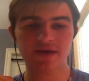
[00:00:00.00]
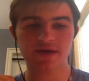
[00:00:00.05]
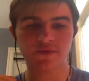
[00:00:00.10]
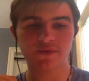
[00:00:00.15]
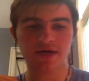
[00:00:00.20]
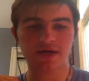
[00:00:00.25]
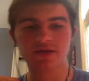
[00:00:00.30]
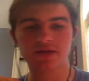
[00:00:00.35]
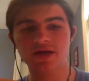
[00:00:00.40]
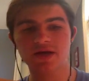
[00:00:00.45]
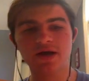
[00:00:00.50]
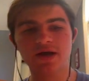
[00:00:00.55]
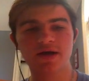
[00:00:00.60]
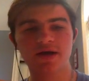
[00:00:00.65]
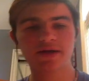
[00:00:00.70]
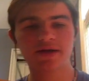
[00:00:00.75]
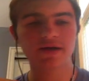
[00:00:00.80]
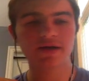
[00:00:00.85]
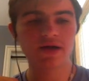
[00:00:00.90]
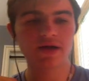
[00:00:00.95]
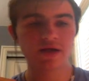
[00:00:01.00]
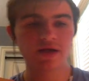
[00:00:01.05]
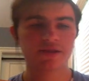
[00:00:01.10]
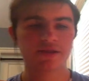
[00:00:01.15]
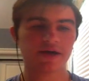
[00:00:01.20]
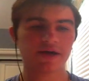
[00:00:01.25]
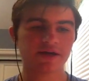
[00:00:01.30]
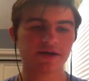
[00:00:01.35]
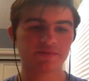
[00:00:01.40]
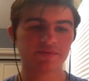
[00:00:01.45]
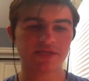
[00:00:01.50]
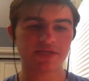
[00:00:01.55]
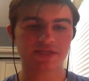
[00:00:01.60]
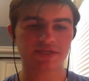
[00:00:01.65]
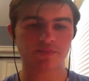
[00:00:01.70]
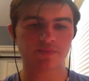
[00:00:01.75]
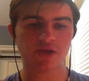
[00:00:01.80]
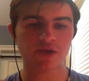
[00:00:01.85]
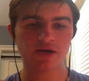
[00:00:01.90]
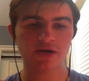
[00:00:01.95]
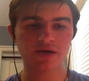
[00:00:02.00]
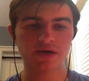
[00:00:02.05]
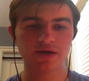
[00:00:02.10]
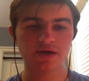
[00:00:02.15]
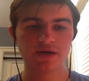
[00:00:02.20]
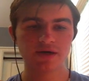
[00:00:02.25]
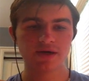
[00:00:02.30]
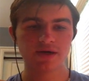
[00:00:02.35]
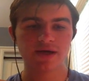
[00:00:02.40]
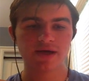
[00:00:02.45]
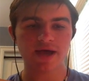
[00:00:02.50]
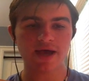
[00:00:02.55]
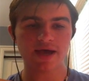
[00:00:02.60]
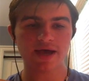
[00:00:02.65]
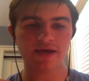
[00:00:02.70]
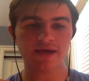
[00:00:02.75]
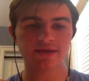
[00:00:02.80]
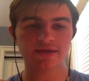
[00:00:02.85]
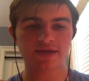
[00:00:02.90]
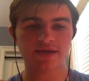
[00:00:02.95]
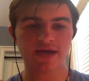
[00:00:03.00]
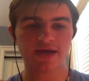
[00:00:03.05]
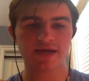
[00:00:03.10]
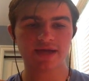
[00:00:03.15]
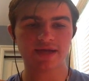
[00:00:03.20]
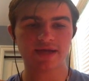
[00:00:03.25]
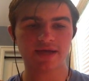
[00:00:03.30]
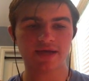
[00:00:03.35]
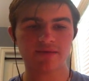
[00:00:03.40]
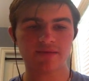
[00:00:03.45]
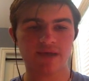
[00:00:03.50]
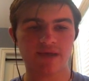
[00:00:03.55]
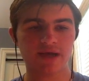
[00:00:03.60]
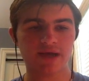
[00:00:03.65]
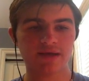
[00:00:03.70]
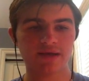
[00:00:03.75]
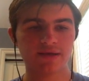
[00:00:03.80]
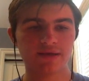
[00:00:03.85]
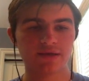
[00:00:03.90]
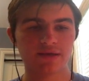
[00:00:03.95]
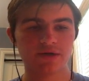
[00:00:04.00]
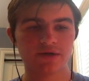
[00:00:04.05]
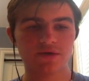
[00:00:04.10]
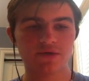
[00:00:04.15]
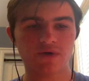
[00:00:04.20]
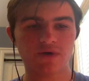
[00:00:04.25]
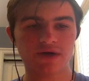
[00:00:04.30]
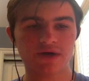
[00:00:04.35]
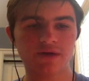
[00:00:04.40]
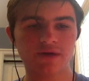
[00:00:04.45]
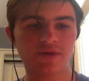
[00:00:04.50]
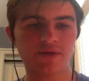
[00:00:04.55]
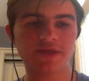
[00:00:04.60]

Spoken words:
And when I click on it, the items disappear, and I get my new item.